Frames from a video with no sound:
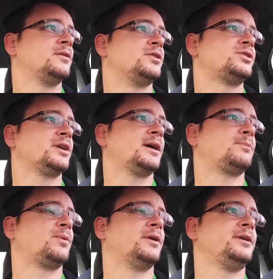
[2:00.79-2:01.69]
the
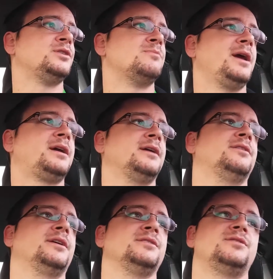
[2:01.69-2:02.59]
shop while he's
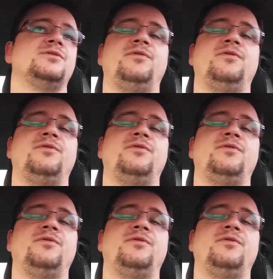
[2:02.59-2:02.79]
making things, is